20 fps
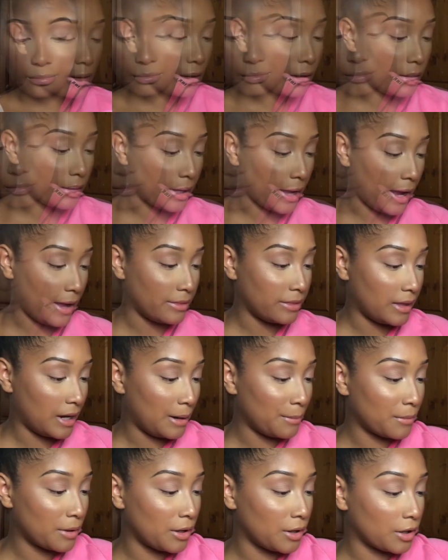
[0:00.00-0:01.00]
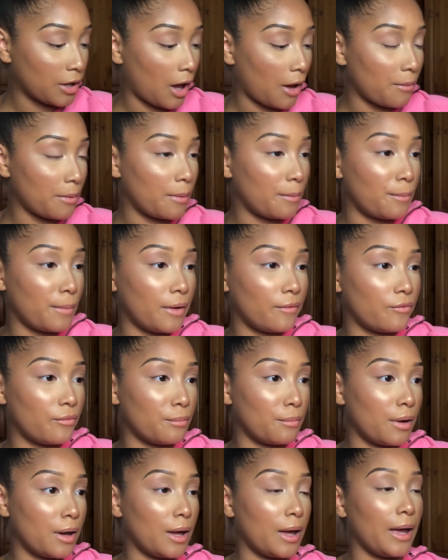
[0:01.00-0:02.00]
Okay, and then I'm gonna go in with
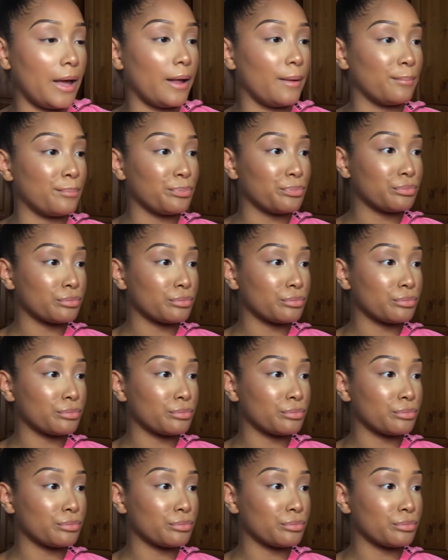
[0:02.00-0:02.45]
my,